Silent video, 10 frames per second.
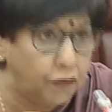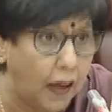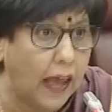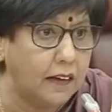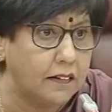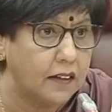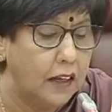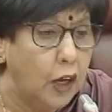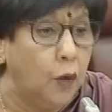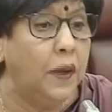And in
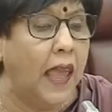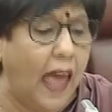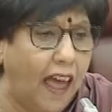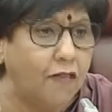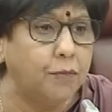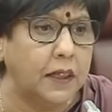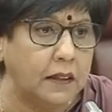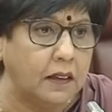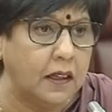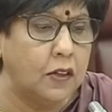fact, we
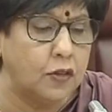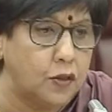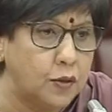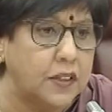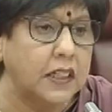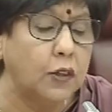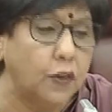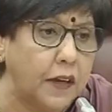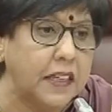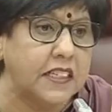have been
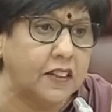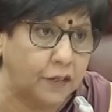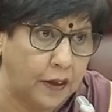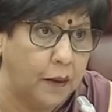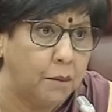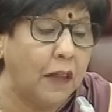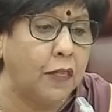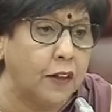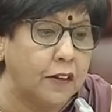introducing innovative